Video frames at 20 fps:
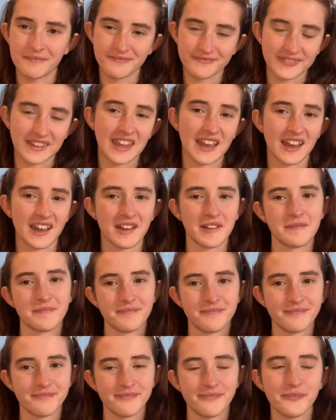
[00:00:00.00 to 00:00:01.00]
yeah,
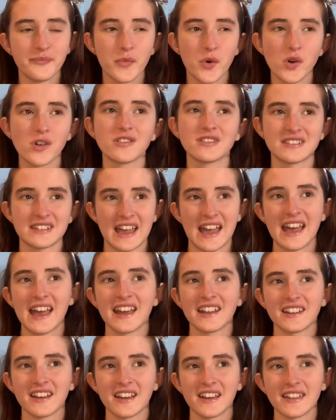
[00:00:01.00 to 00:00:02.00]
more
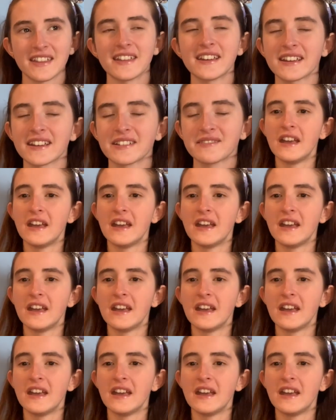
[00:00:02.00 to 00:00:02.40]
sad, I think.